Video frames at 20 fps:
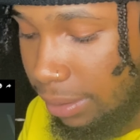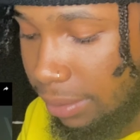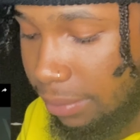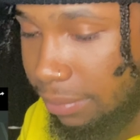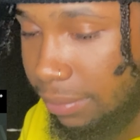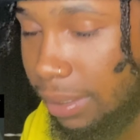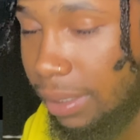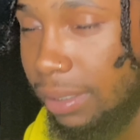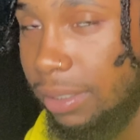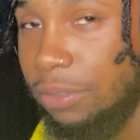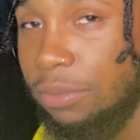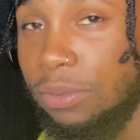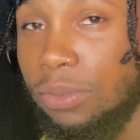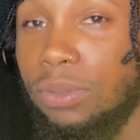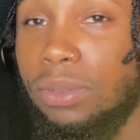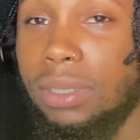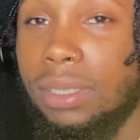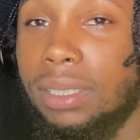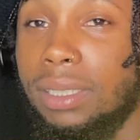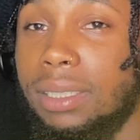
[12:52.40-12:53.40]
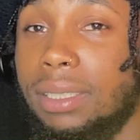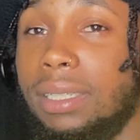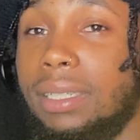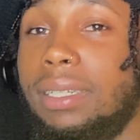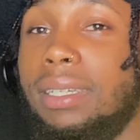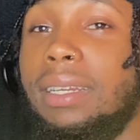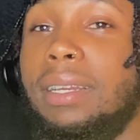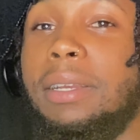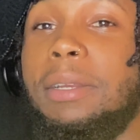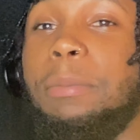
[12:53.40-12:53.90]
Man, you new to the shit.
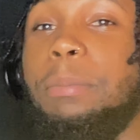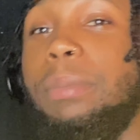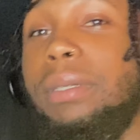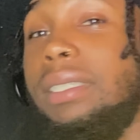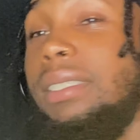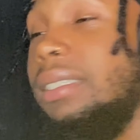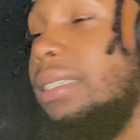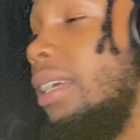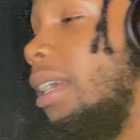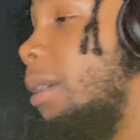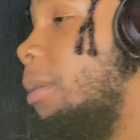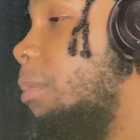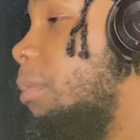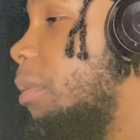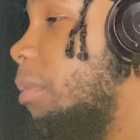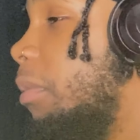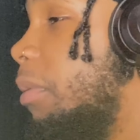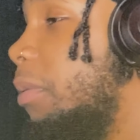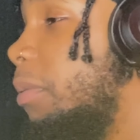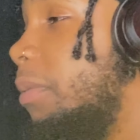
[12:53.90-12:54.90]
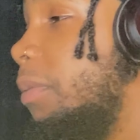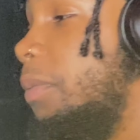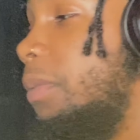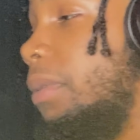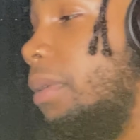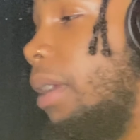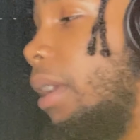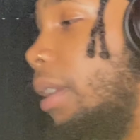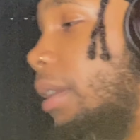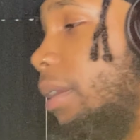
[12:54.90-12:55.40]
Bitch, I remember when
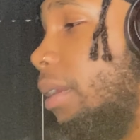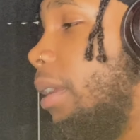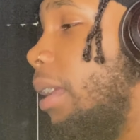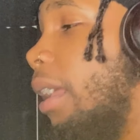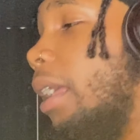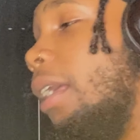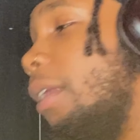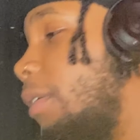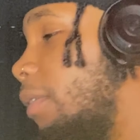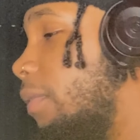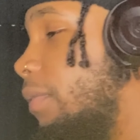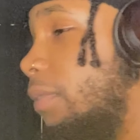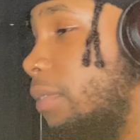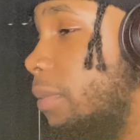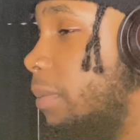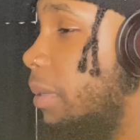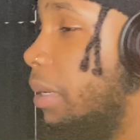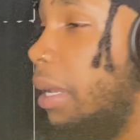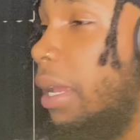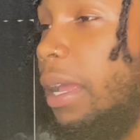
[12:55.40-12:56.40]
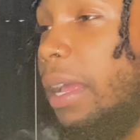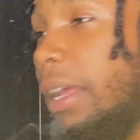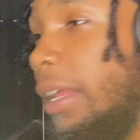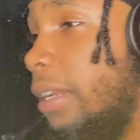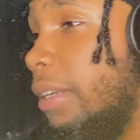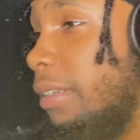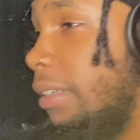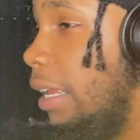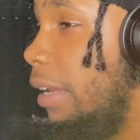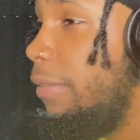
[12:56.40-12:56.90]
we, I ain't had no phone. We ain't
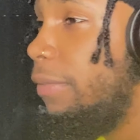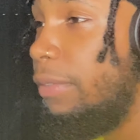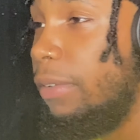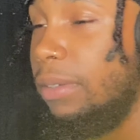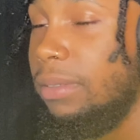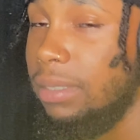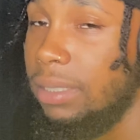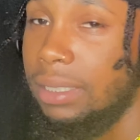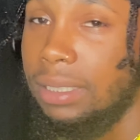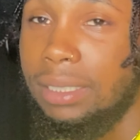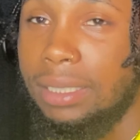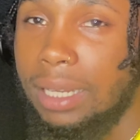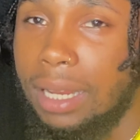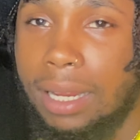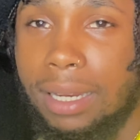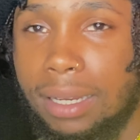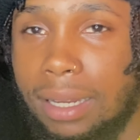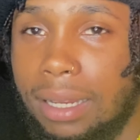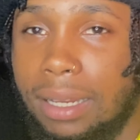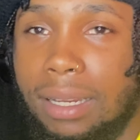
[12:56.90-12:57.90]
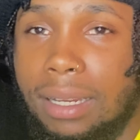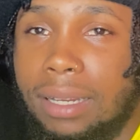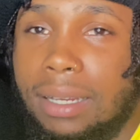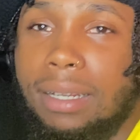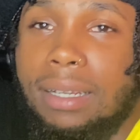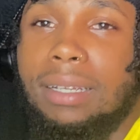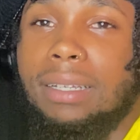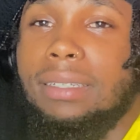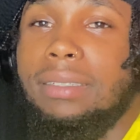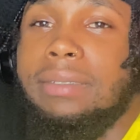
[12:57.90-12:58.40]
had like phones and shit like that.
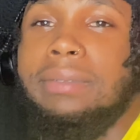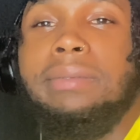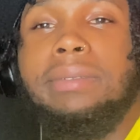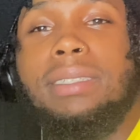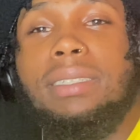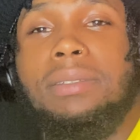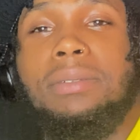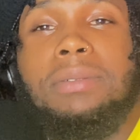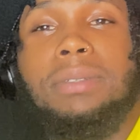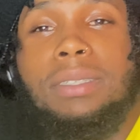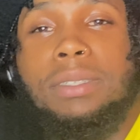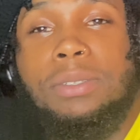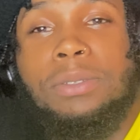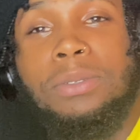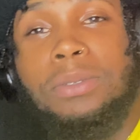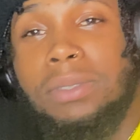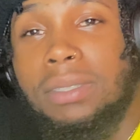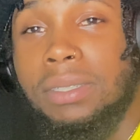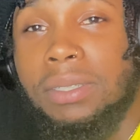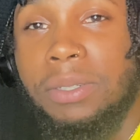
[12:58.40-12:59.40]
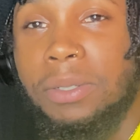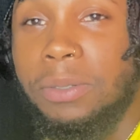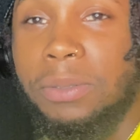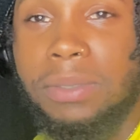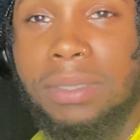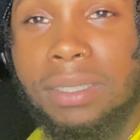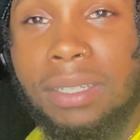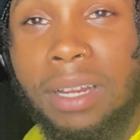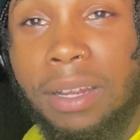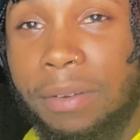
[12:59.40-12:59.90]
You know what I'm saying? We wasn't using
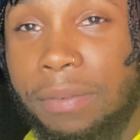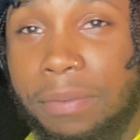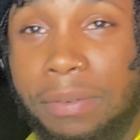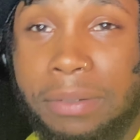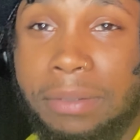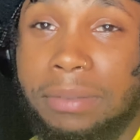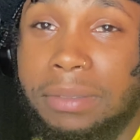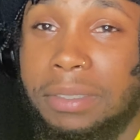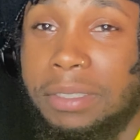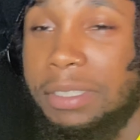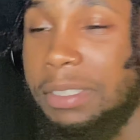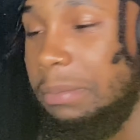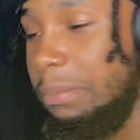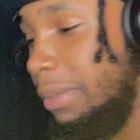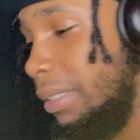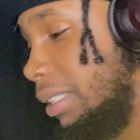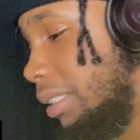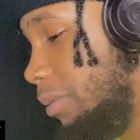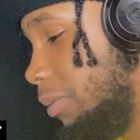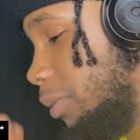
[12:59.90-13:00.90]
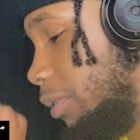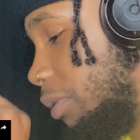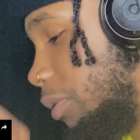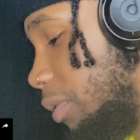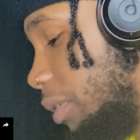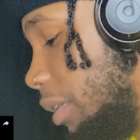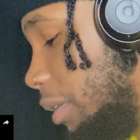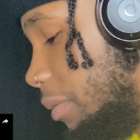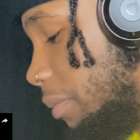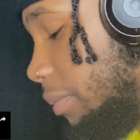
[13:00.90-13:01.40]
notes in our phones and shit. Bitch, it was
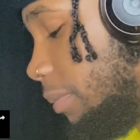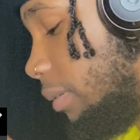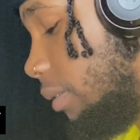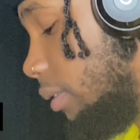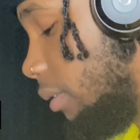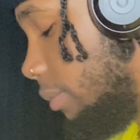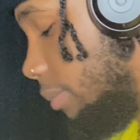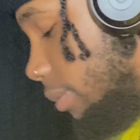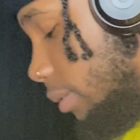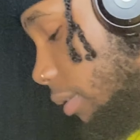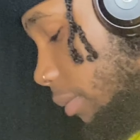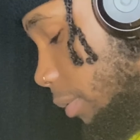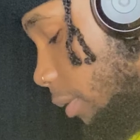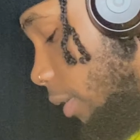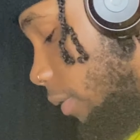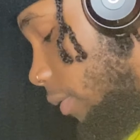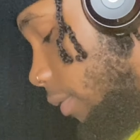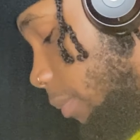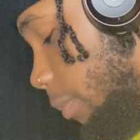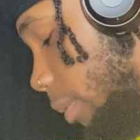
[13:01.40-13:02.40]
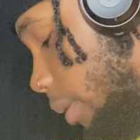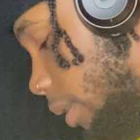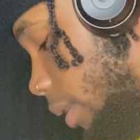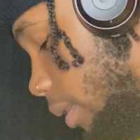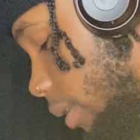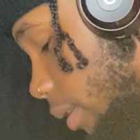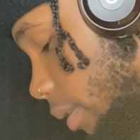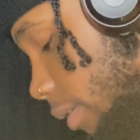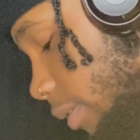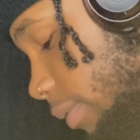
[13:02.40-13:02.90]
straight pen and paper off the
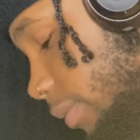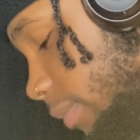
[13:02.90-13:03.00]
pad.